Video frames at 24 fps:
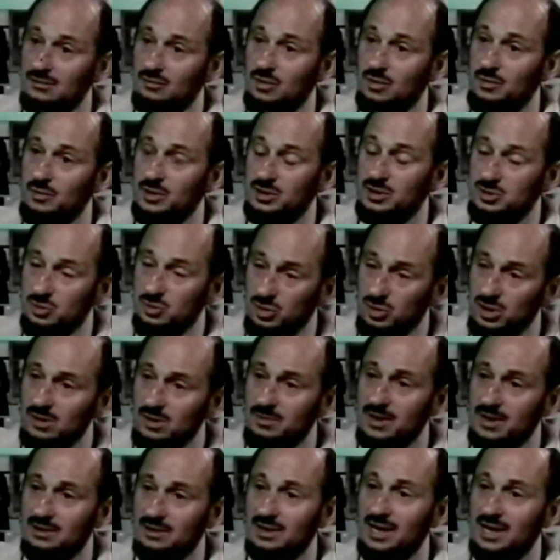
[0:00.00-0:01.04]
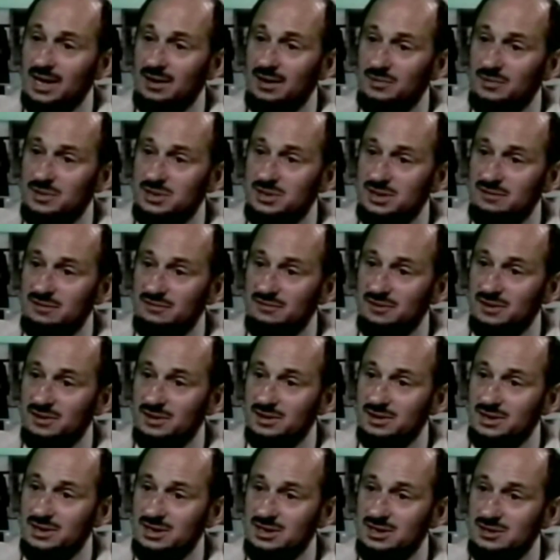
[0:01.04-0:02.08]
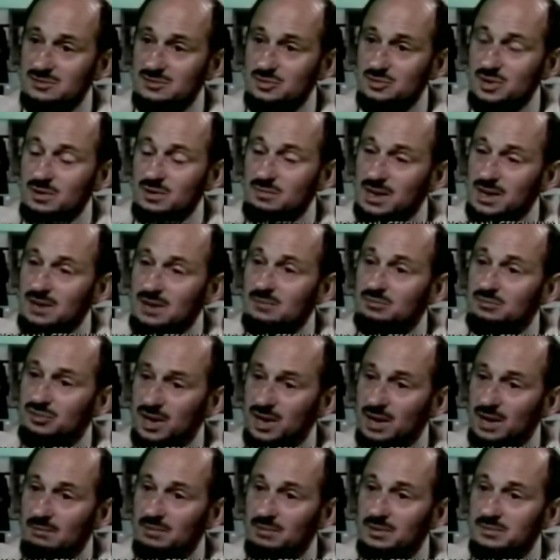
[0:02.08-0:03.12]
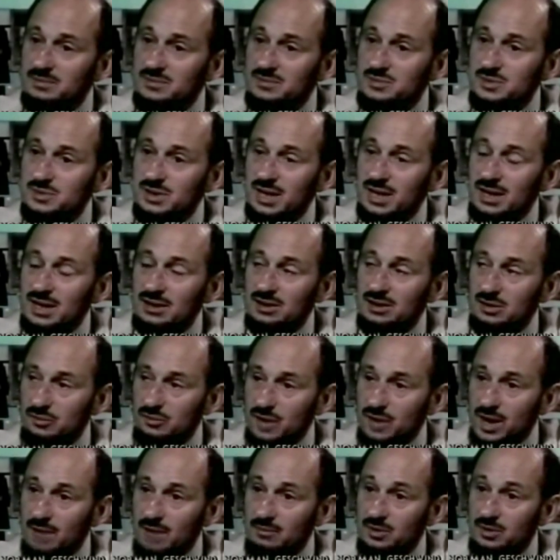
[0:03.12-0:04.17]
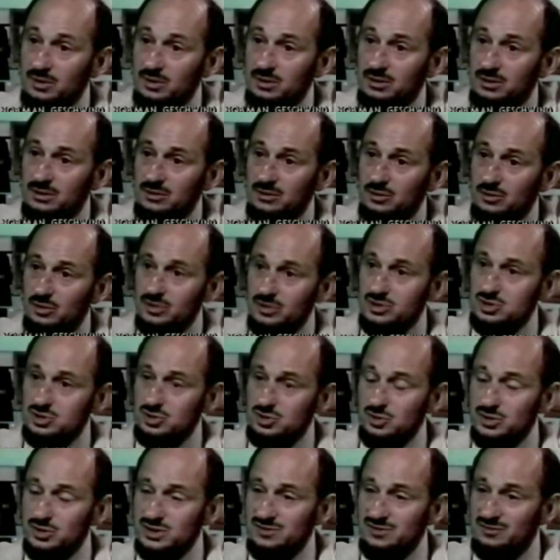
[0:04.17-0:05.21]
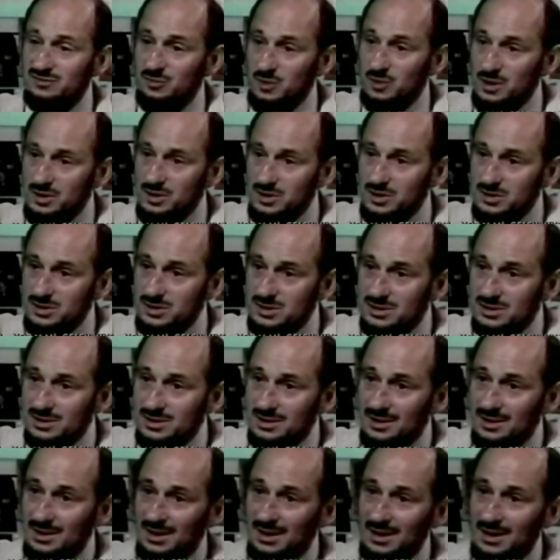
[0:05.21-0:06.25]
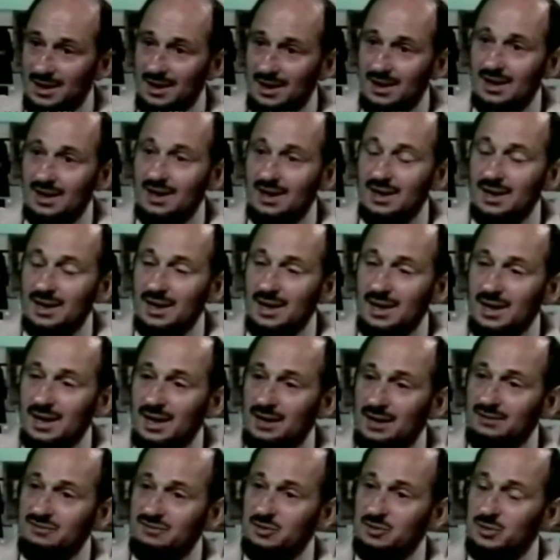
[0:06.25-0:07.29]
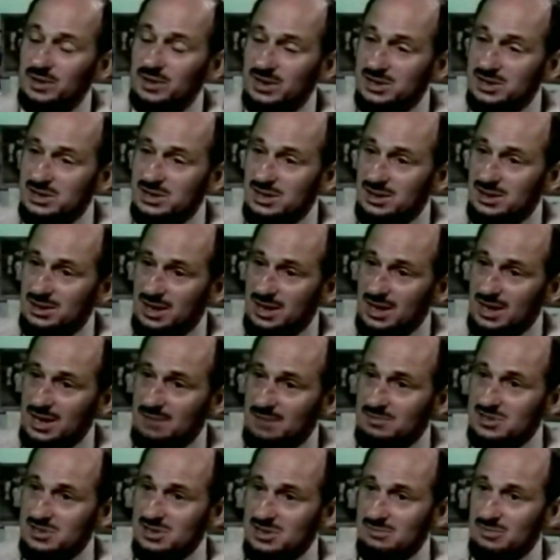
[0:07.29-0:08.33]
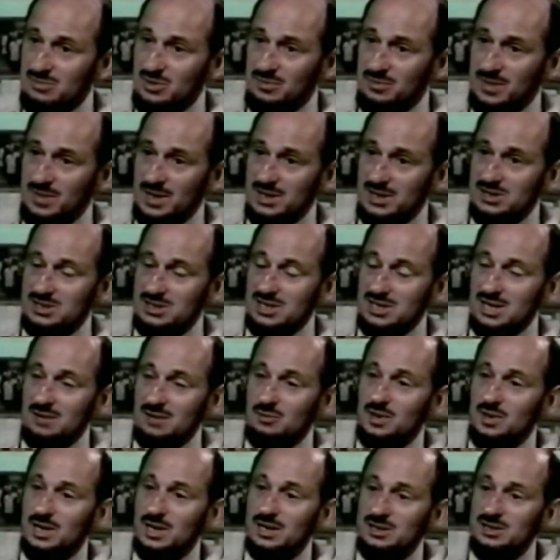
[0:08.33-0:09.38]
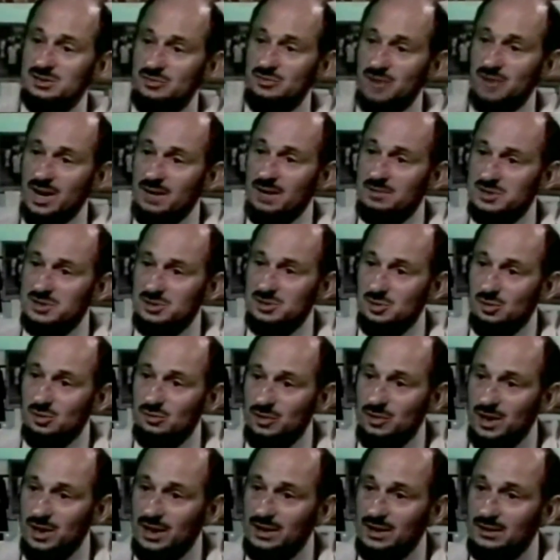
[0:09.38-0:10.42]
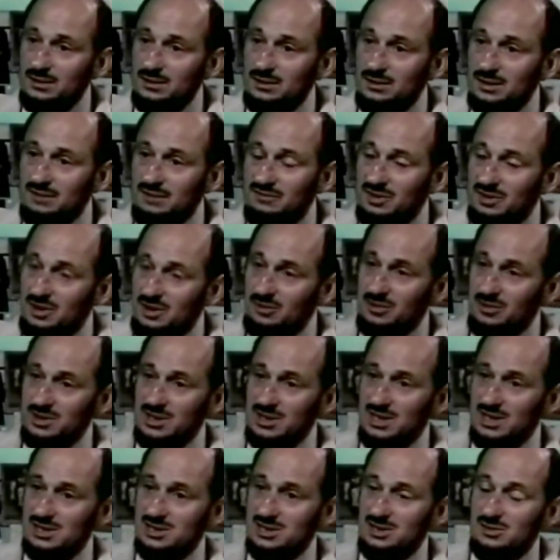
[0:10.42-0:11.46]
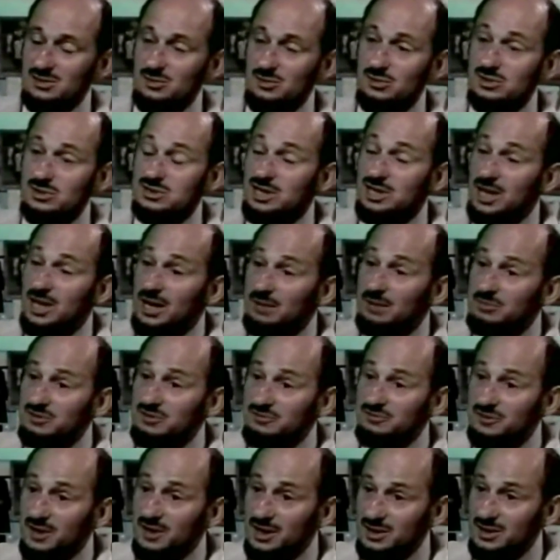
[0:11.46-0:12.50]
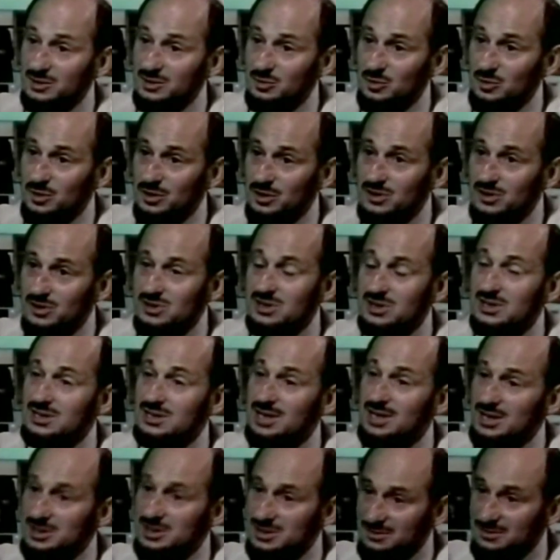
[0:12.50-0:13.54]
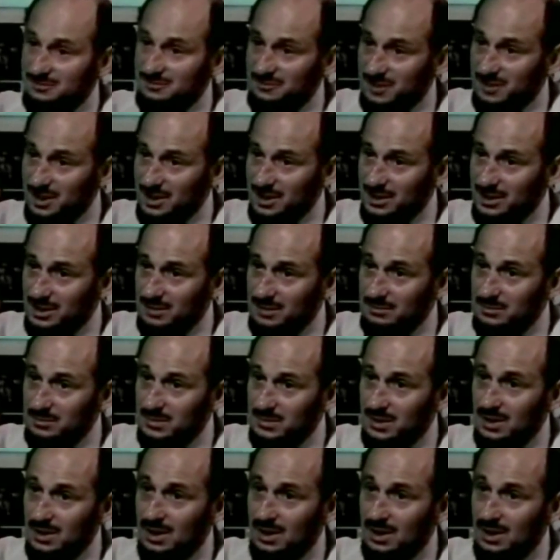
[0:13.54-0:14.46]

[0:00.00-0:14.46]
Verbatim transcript: When we talk about language difficulties, we mean problems with either grammar or the choice of words. And if you were listening to him, someone might say, well, his grammar's all right, and even though he takes a long time to find the words, he tends to find them.